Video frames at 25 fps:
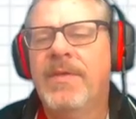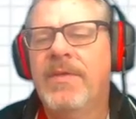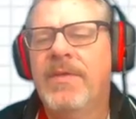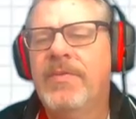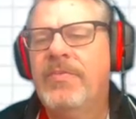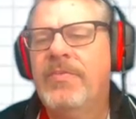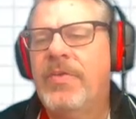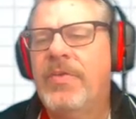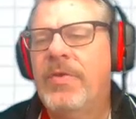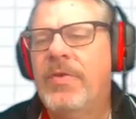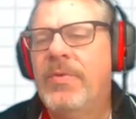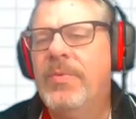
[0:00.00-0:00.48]

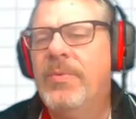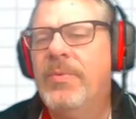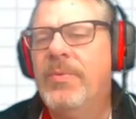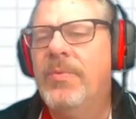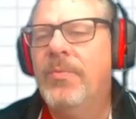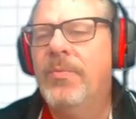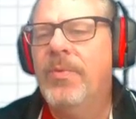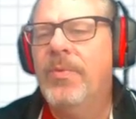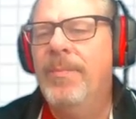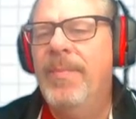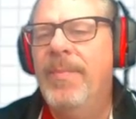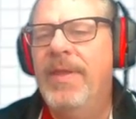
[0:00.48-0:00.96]
So
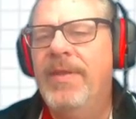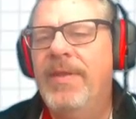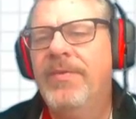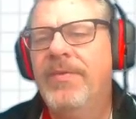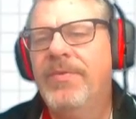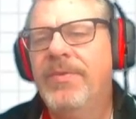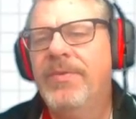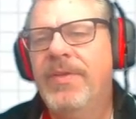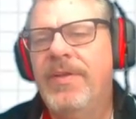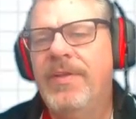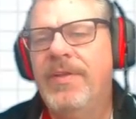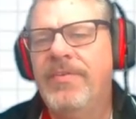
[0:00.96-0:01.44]
when
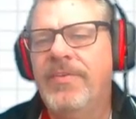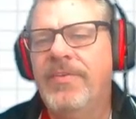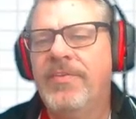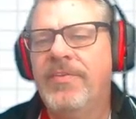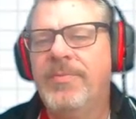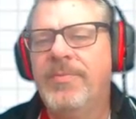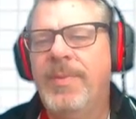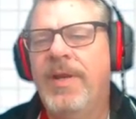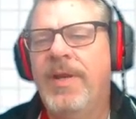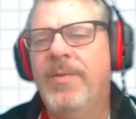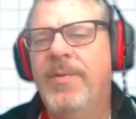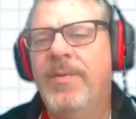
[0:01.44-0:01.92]
Mendel did his
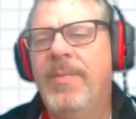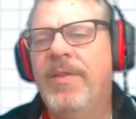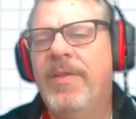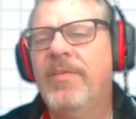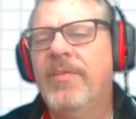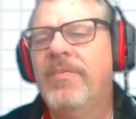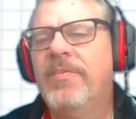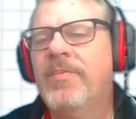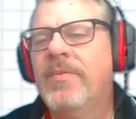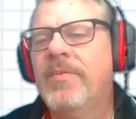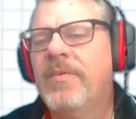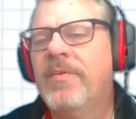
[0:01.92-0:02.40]

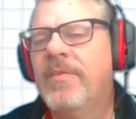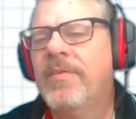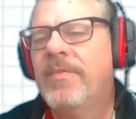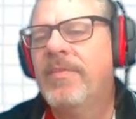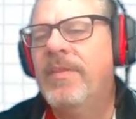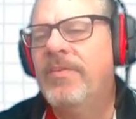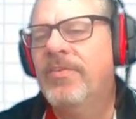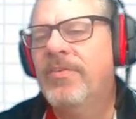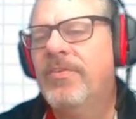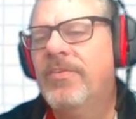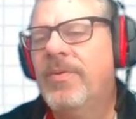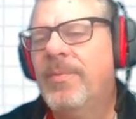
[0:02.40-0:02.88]
experiments,
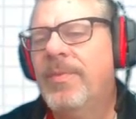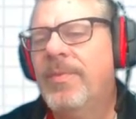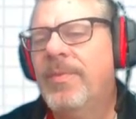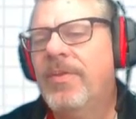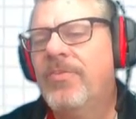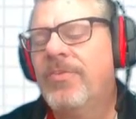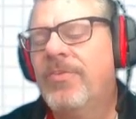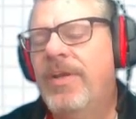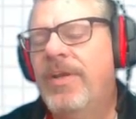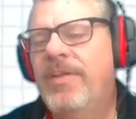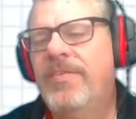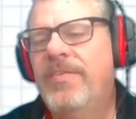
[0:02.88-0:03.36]
these are some of the
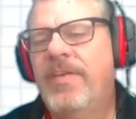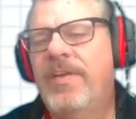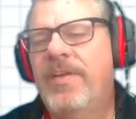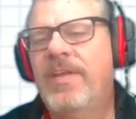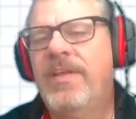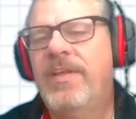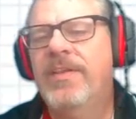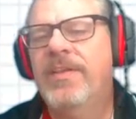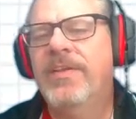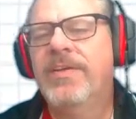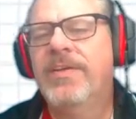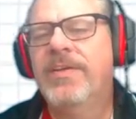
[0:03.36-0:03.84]
traits that
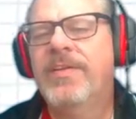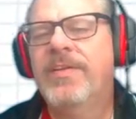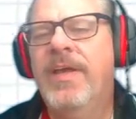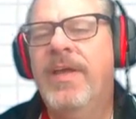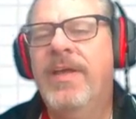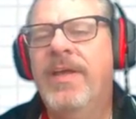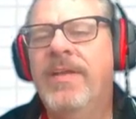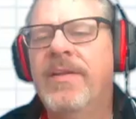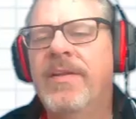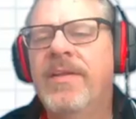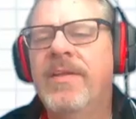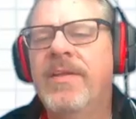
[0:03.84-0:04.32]
he looked
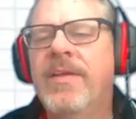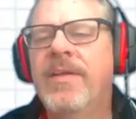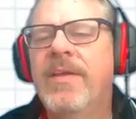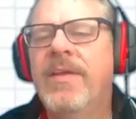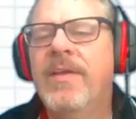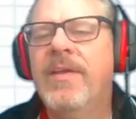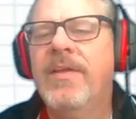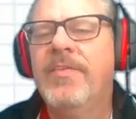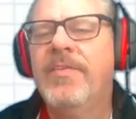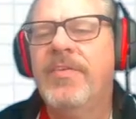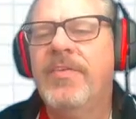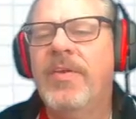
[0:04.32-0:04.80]
at.
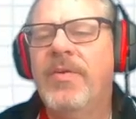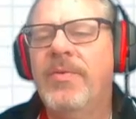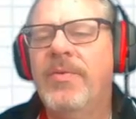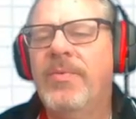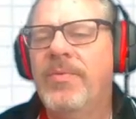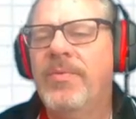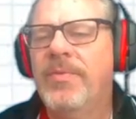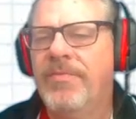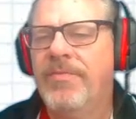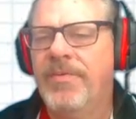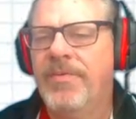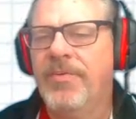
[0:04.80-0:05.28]

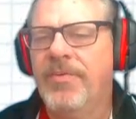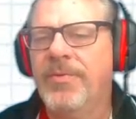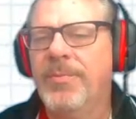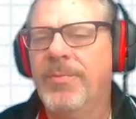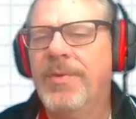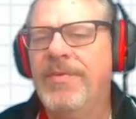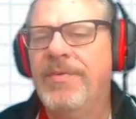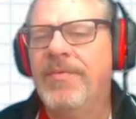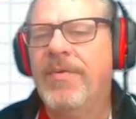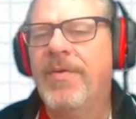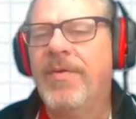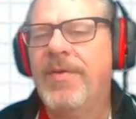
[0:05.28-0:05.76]
So the first one
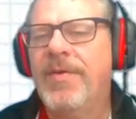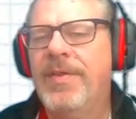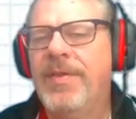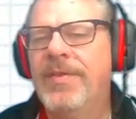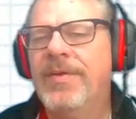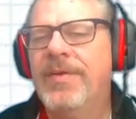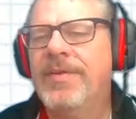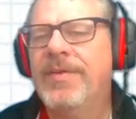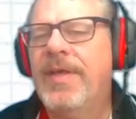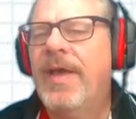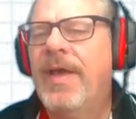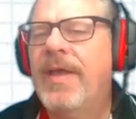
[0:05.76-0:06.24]
we've already
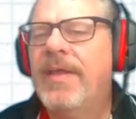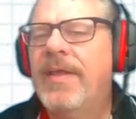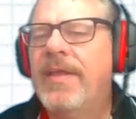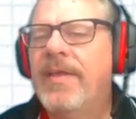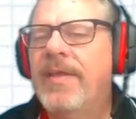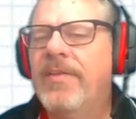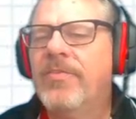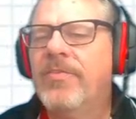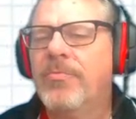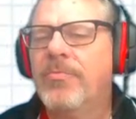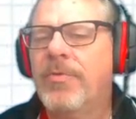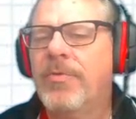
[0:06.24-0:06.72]
looked at
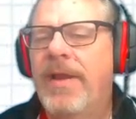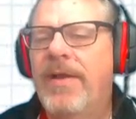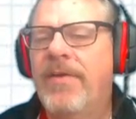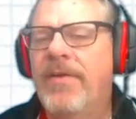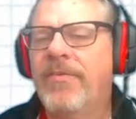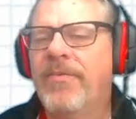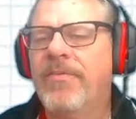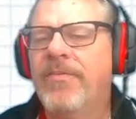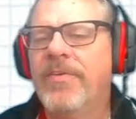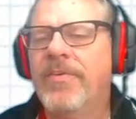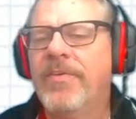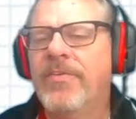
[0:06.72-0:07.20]
is
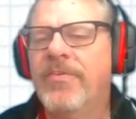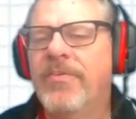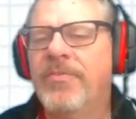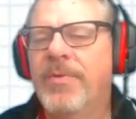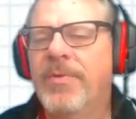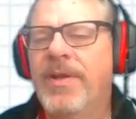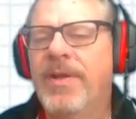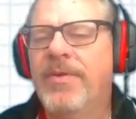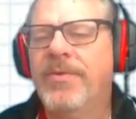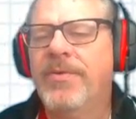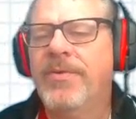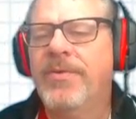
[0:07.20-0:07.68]
round versus
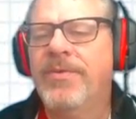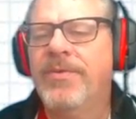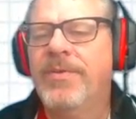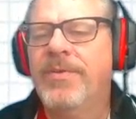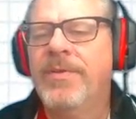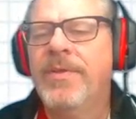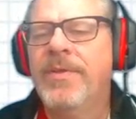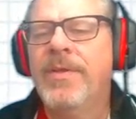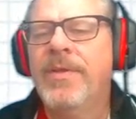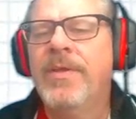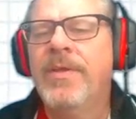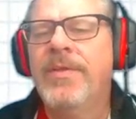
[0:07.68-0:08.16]
wrinkled.
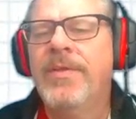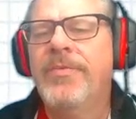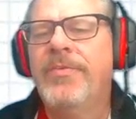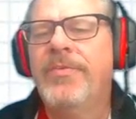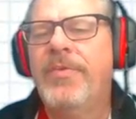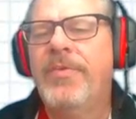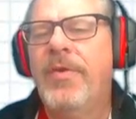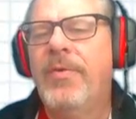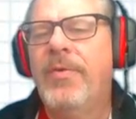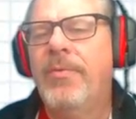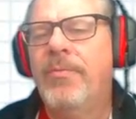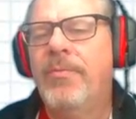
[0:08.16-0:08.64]

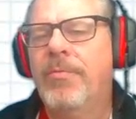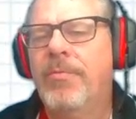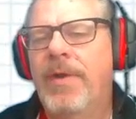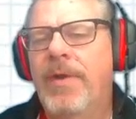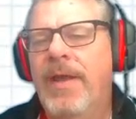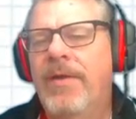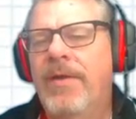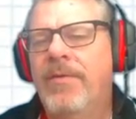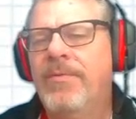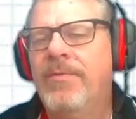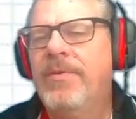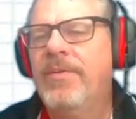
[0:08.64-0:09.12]
So
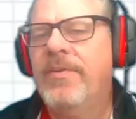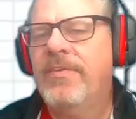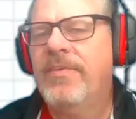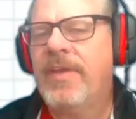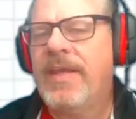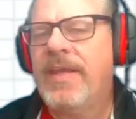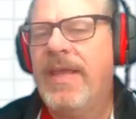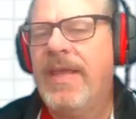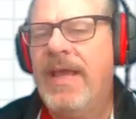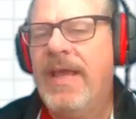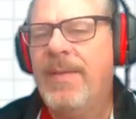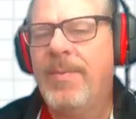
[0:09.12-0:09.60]
round is
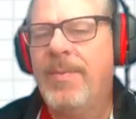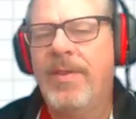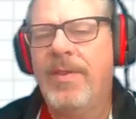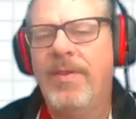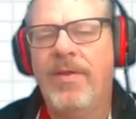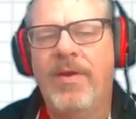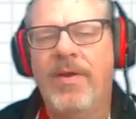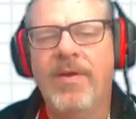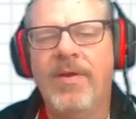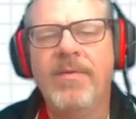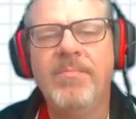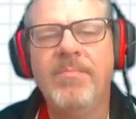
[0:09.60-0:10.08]
a
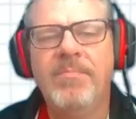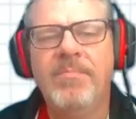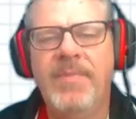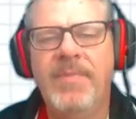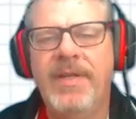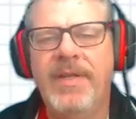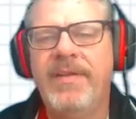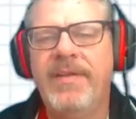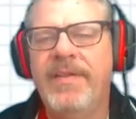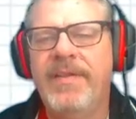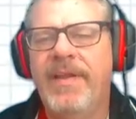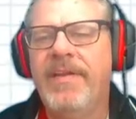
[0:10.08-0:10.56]
capital R,
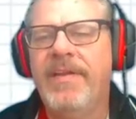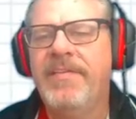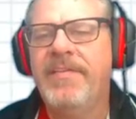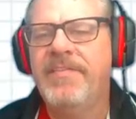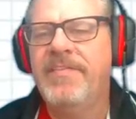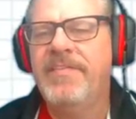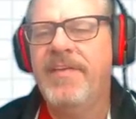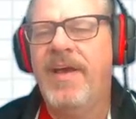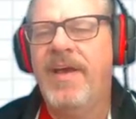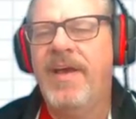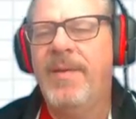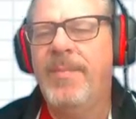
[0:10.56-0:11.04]
meaning that
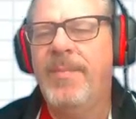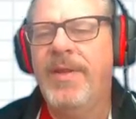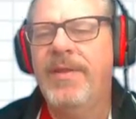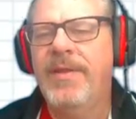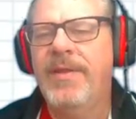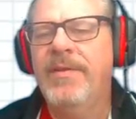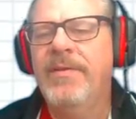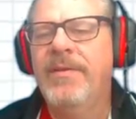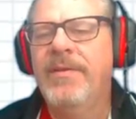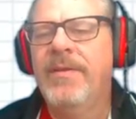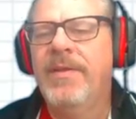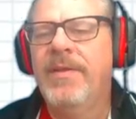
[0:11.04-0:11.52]
it's
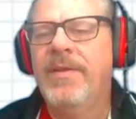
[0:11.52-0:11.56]
dominant,